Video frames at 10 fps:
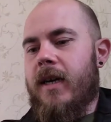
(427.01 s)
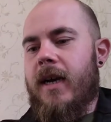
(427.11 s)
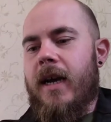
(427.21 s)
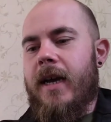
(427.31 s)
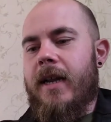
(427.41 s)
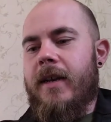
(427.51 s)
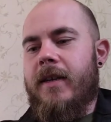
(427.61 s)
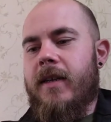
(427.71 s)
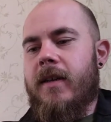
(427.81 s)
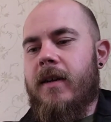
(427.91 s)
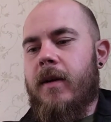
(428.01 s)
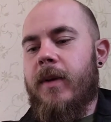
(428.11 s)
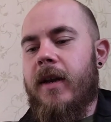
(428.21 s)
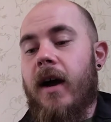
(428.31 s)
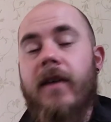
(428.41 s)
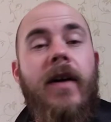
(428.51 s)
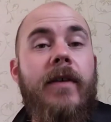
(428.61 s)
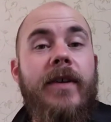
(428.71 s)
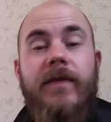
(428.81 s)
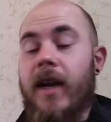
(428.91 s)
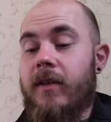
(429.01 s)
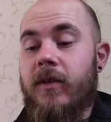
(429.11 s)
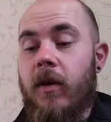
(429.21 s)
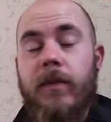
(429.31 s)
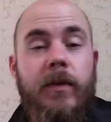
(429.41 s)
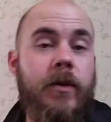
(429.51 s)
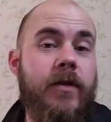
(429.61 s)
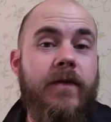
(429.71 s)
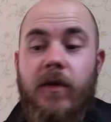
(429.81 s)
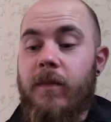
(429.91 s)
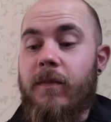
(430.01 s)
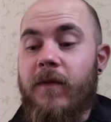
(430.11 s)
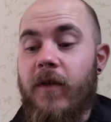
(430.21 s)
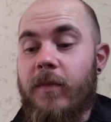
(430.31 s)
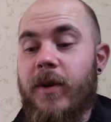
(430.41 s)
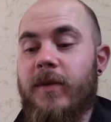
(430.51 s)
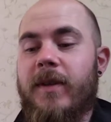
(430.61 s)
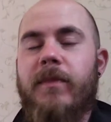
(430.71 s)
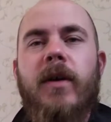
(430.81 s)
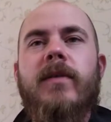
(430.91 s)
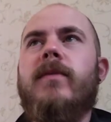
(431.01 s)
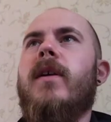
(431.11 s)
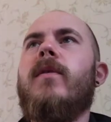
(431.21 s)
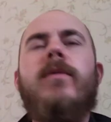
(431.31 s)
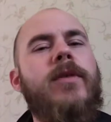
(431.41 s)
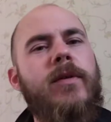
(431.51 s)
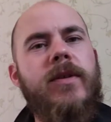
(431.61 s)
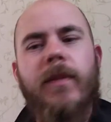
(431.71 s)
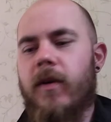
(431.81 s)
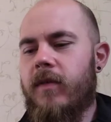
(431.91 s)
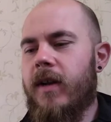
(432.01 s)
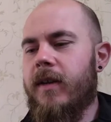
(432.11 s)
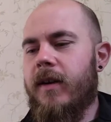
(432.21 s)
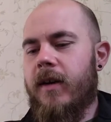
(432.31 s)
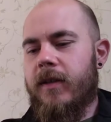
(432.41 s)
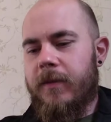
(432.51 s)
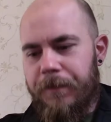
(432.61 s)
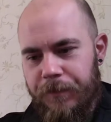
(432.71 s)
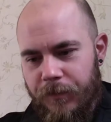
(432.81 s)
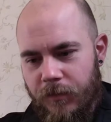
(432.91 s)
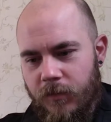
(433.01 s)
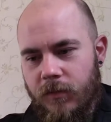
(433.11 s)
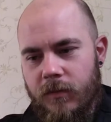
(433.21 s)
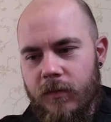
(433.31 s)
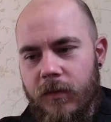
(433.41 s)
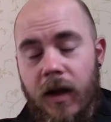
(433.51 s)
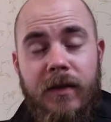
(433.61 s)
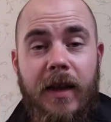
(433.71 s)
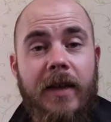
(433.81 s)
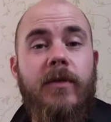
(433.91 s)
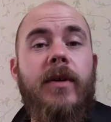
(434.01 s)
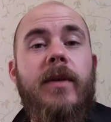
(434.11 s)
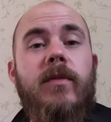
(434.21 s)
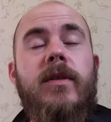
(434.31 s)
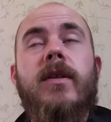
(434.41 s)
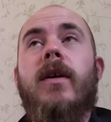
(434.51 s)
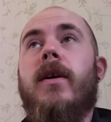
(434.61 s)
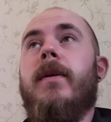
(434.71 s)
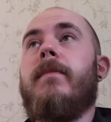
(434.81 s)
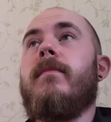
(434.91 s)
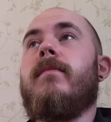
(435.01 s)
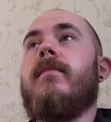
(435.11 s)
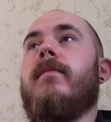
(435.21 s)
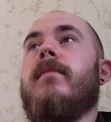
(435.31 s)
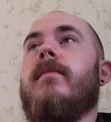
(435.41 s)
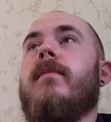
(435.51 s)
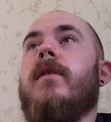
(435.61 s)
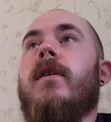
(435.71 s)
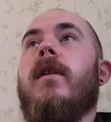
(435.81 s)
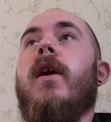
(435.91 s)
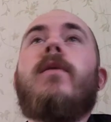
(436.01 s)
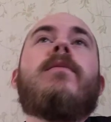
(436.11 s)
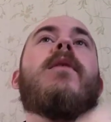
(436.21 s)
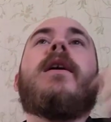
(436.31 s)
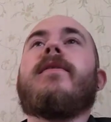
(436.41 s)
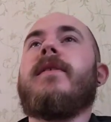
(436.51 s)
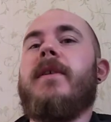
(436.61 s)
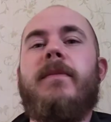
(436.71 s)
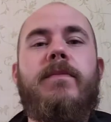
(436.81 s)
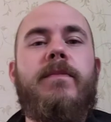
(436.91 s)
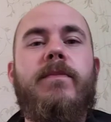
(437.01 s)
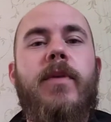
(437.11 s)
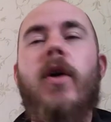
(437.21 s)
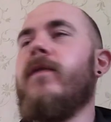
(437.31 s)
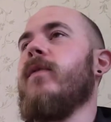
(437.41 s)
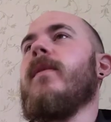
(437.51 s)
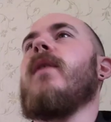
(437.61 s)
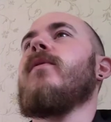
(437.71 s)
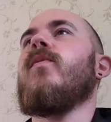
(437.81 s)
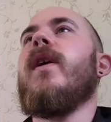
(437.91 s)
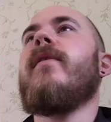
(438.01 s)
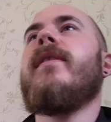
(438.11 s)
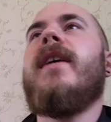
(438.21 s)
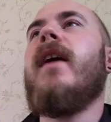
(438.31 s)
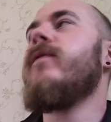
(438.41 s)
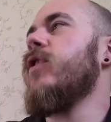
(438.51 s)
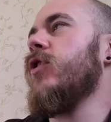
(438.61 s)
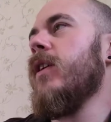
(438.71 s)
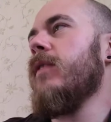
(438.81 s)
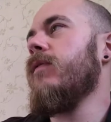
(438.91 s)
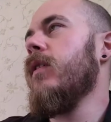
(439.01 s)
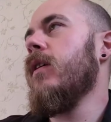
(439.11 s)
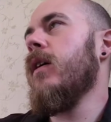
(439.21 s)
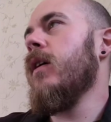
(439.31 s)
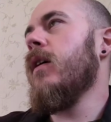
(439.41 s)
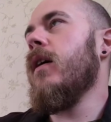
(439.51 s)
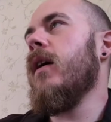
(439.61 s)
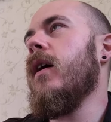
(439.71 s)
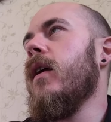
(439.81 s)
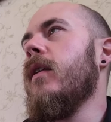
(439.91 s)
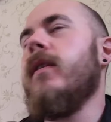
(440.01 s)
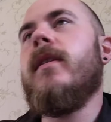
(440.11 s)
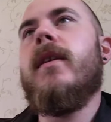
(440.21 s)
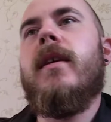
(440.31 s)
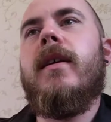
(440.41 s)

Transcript: And I mean, I've even had compliments from using both. It was like, oh, you smell really nice. They thought it was the cologne, like the perfume that I was wearing, the aftershave. And